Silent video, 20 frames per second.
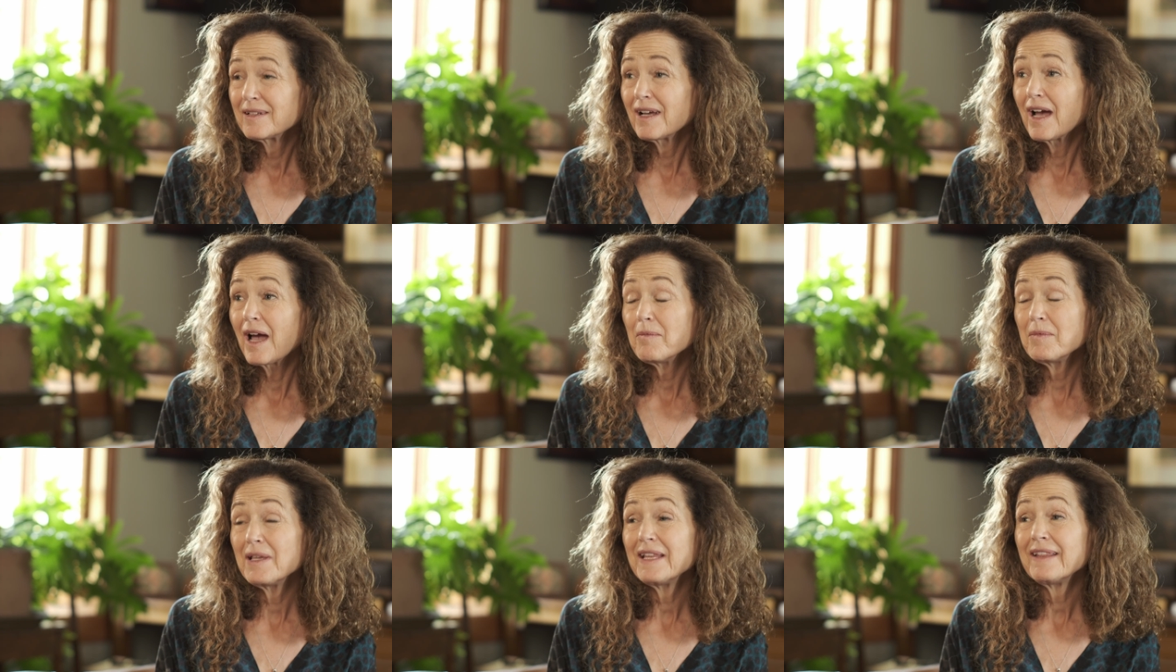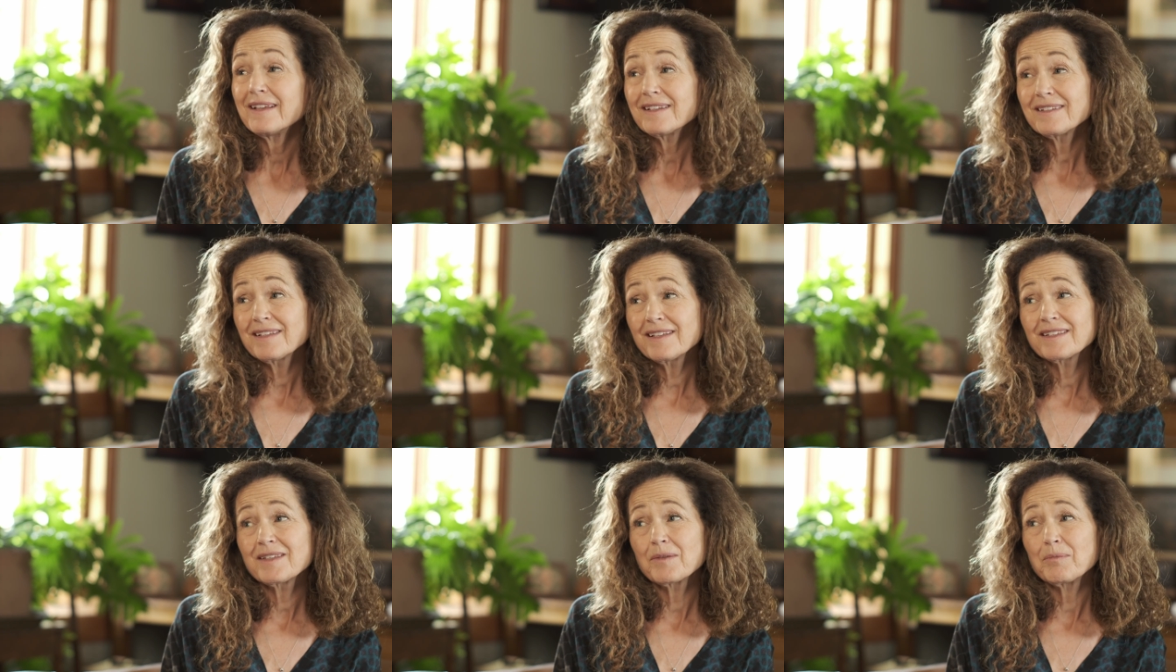I mean,
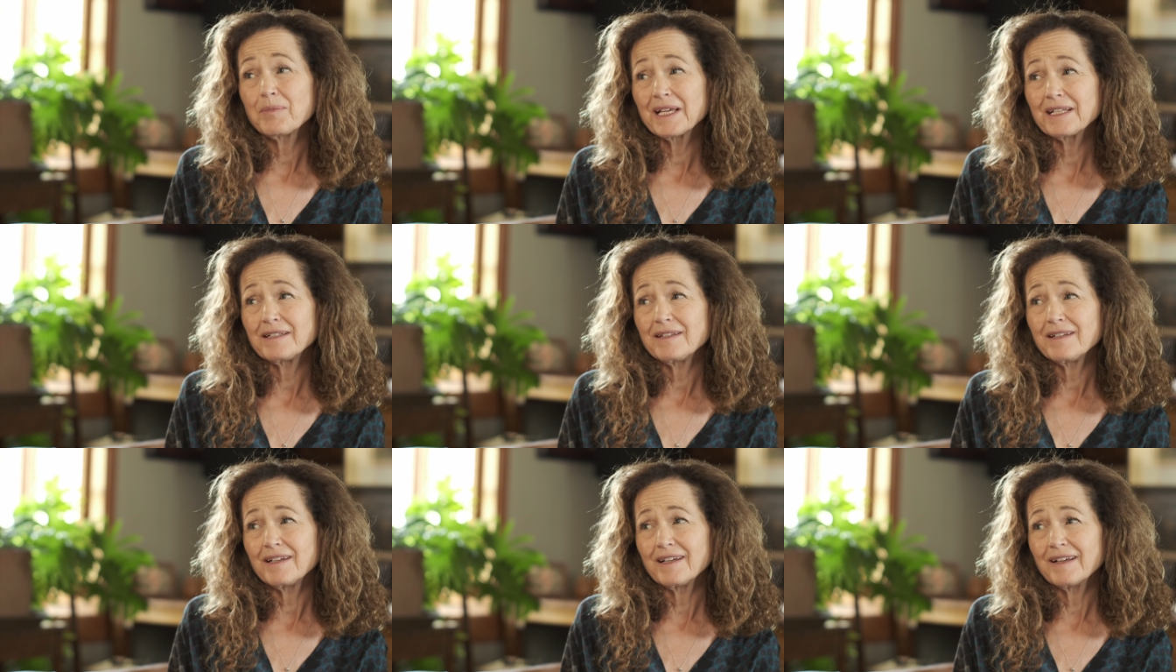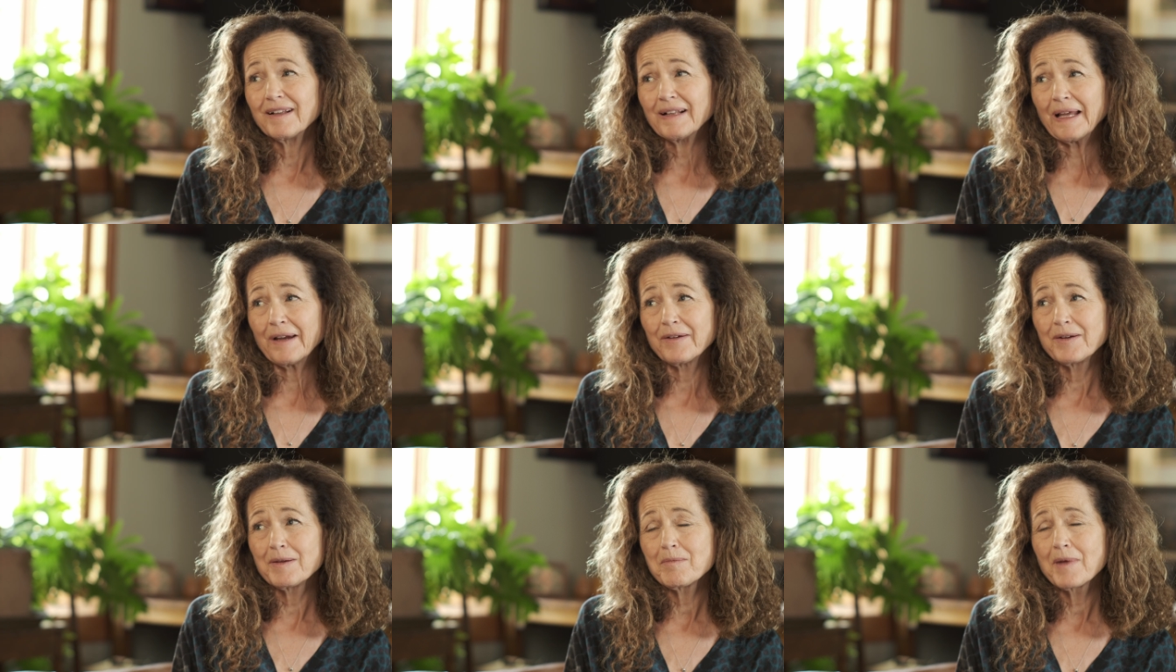this is a big deal.
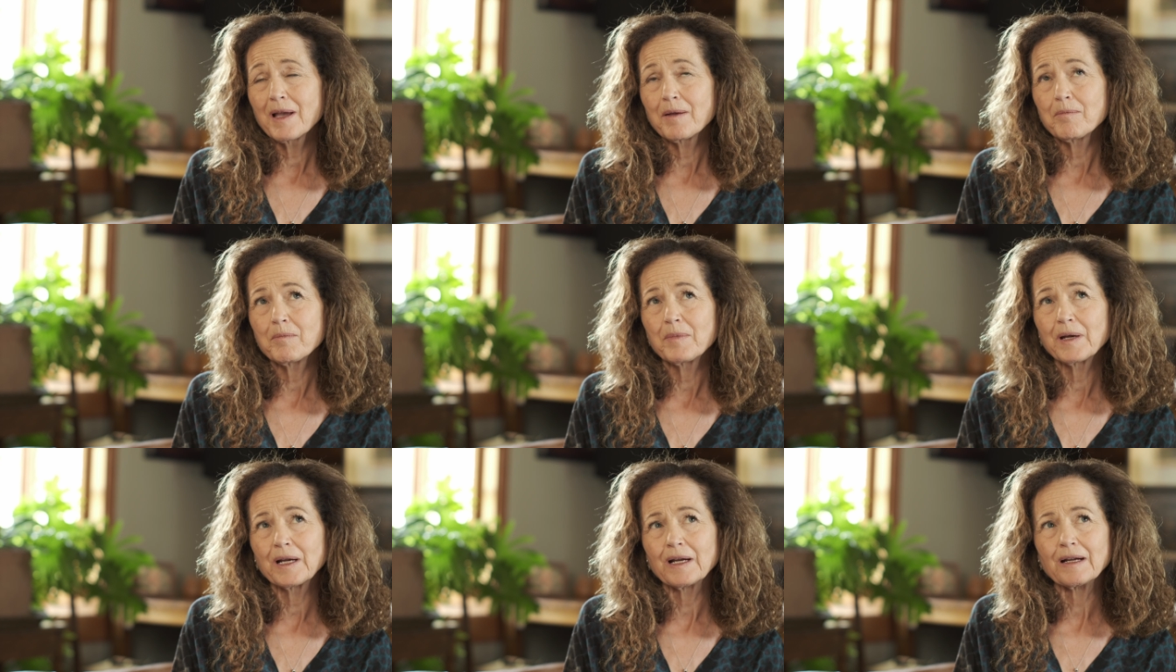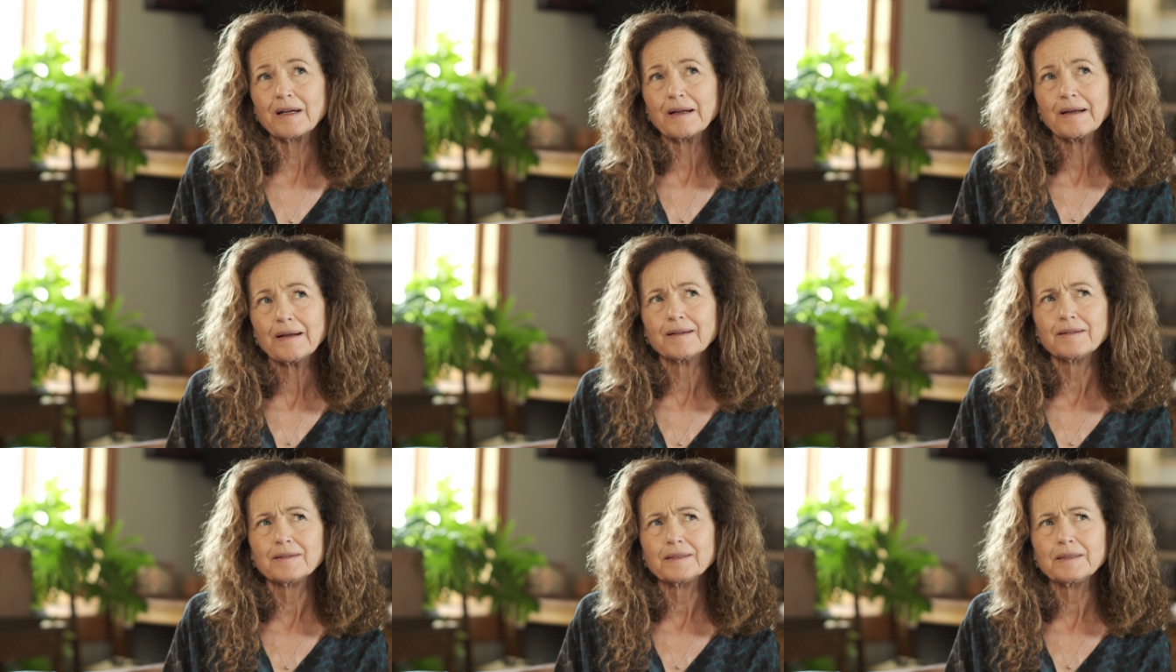I
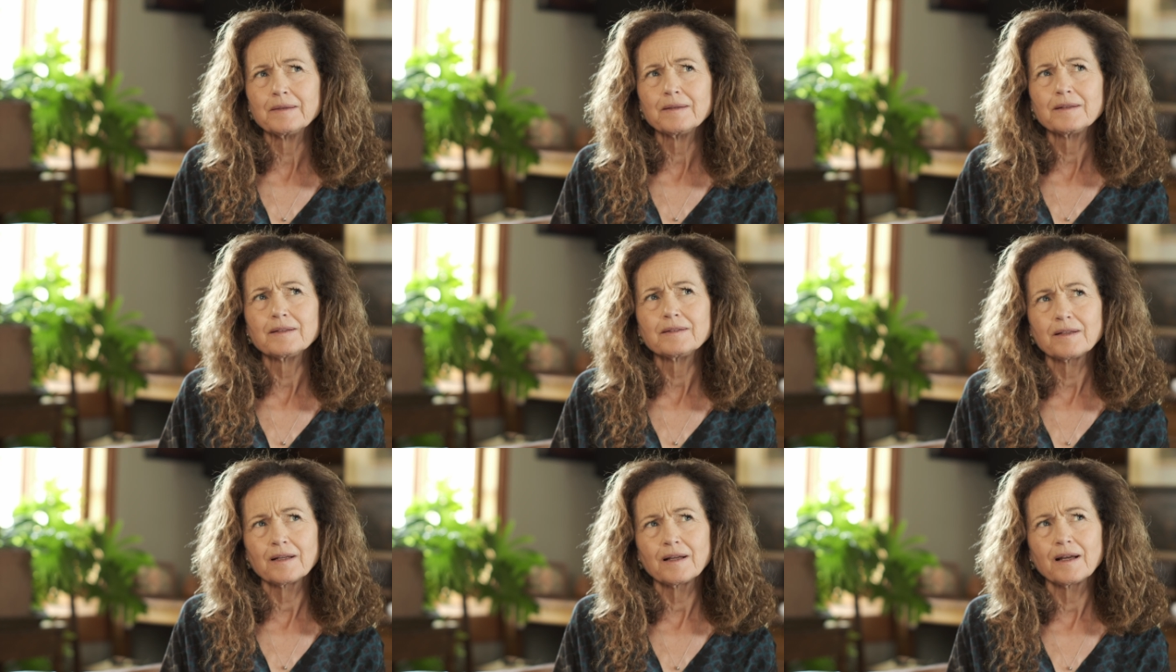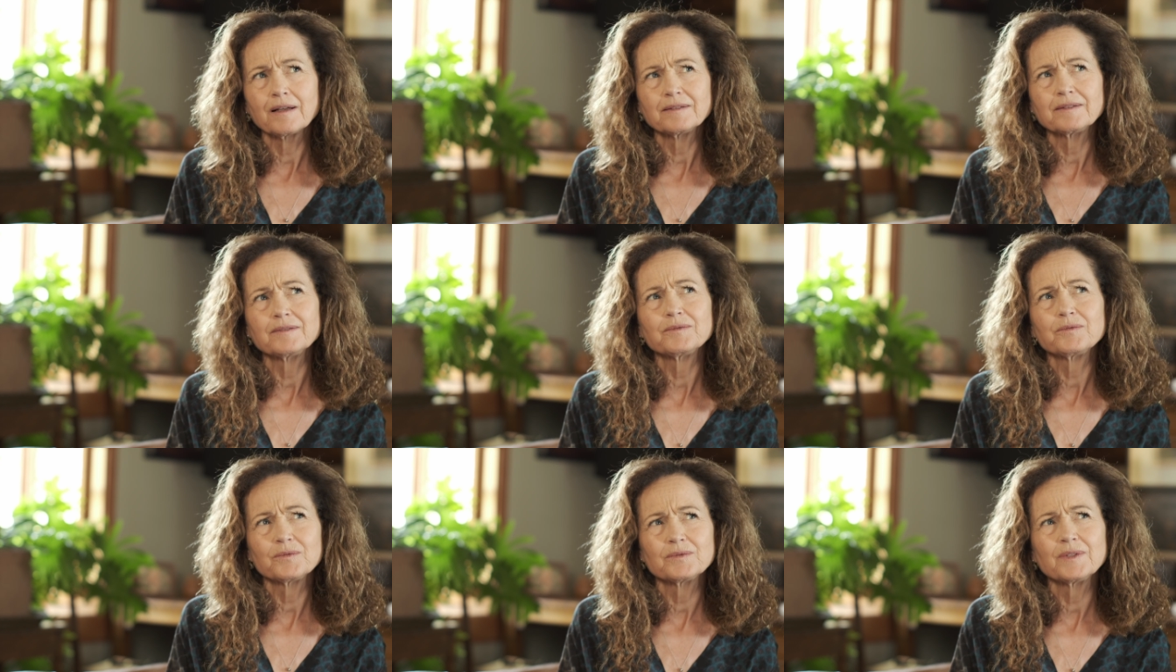remember uh,
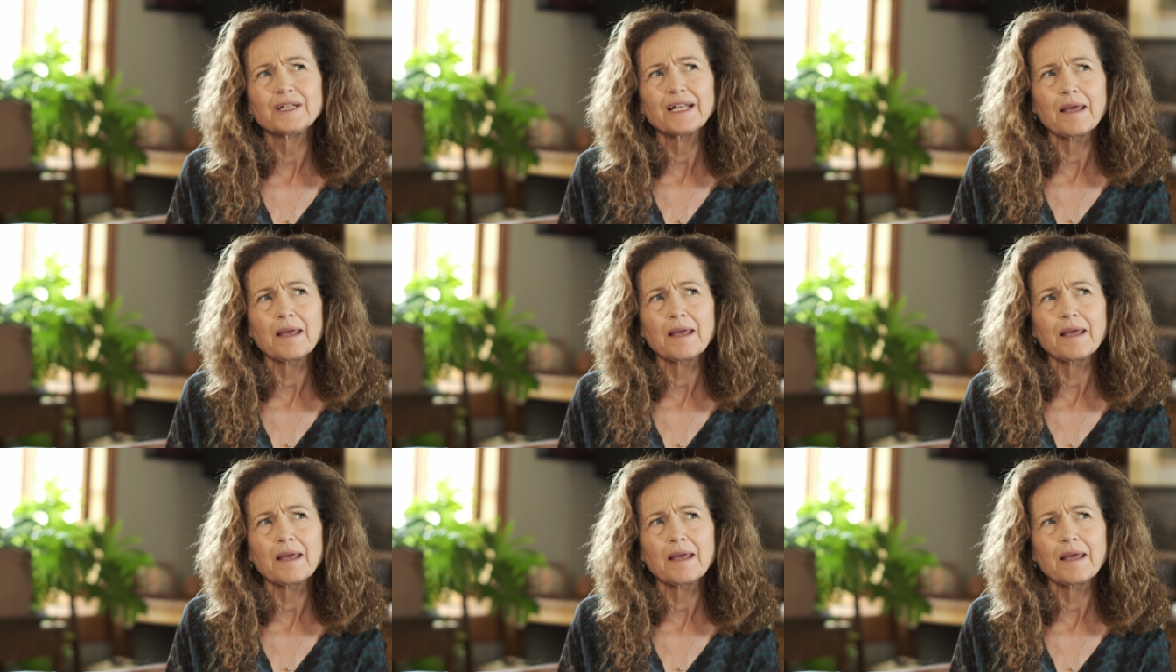when